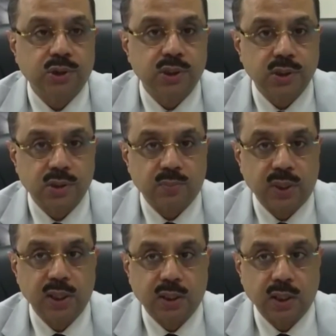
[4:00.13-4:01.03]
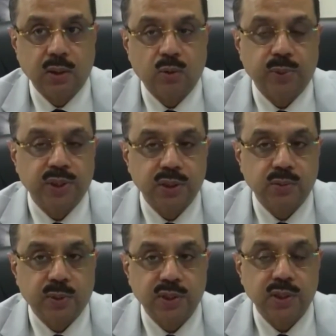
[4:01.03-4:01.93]
consciousness immediately, or
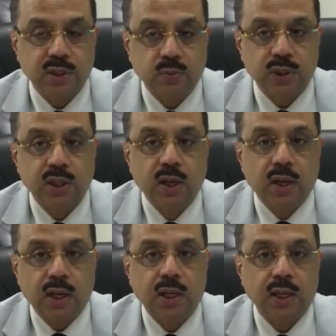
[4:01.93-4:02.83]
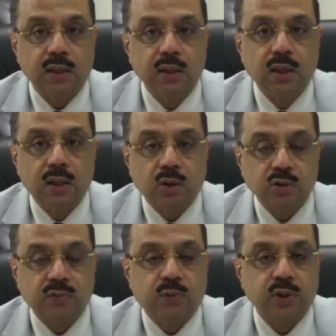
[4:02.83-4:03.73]
patients presenting with headache,
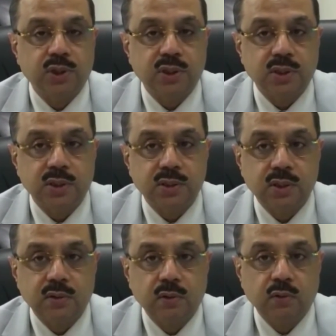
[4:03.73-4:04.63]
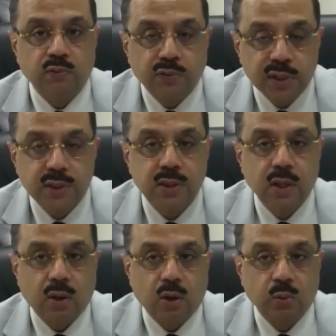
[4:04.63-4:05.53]
loss of consciousness, fits
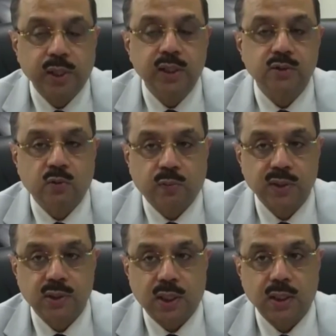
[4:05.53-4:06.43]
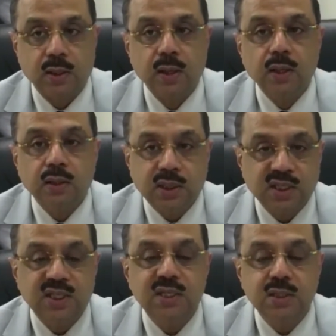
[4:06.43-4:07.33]
or weakness of one side.
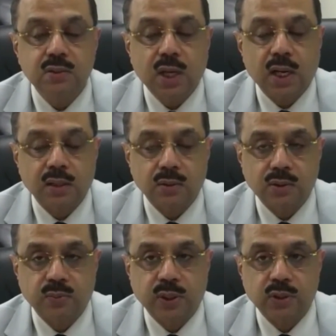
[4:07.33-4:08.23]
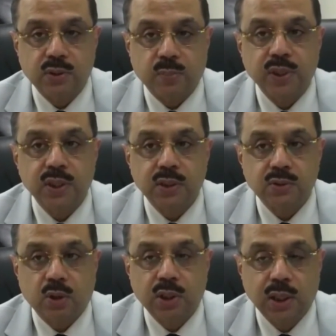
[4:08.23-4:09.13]
That's easy to diagnose because the patient
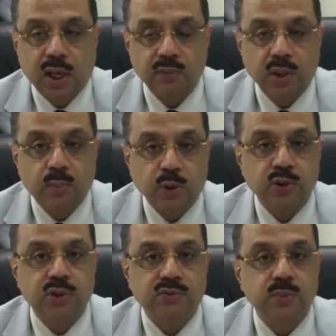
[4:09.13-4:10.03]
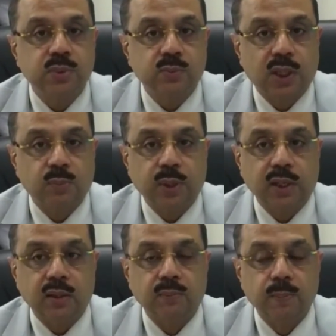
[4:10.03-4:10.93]
is already having a positive symptom like
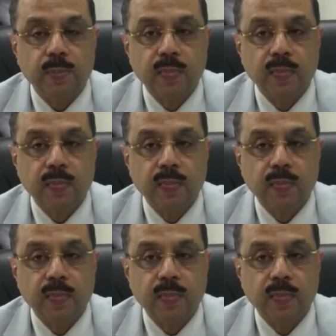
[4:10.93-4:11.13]
pain.